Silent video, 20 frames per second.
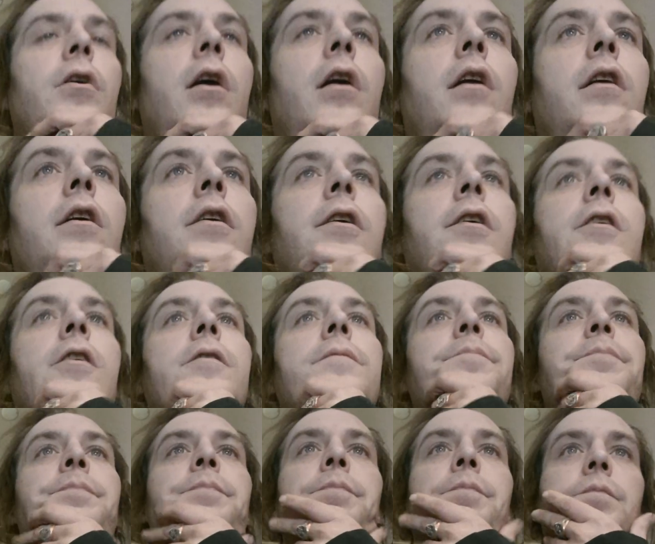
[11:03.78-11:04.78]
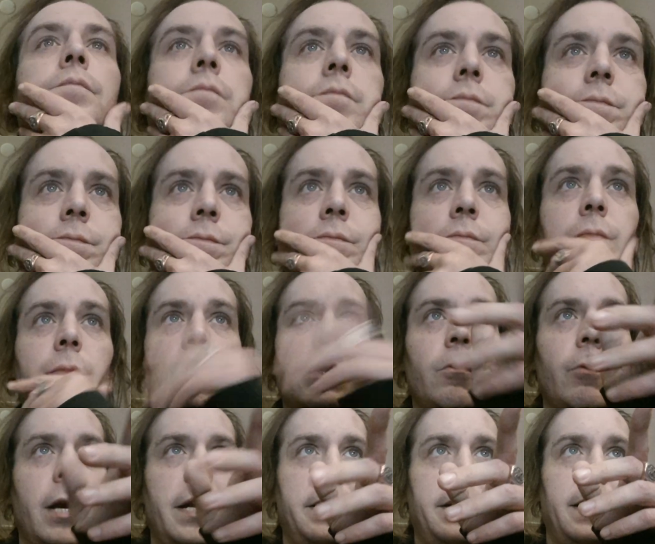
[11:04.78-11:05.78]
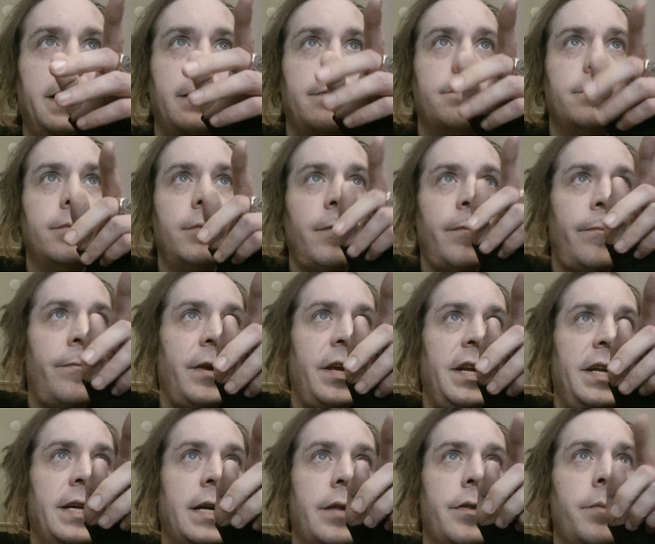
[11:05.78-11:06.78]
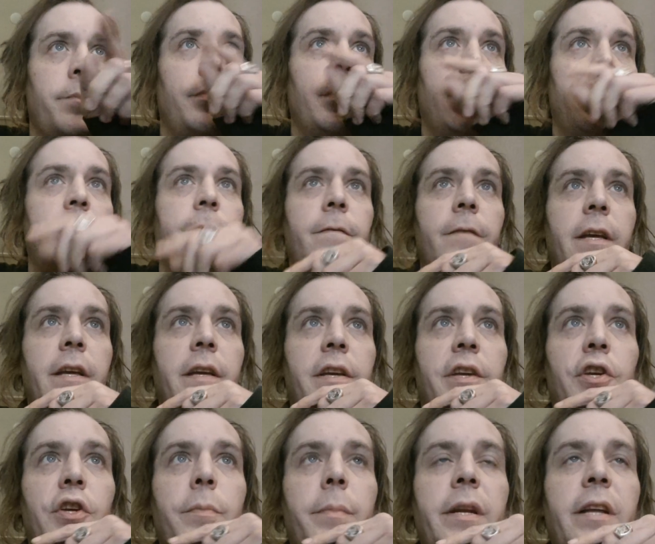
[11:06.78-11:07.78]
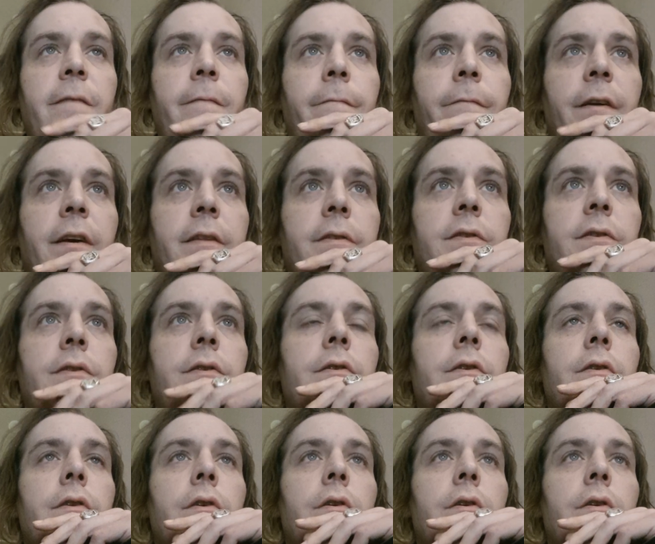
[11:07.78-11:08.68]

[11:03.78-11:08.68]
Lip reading: are right there, feeding on the blood of human infants,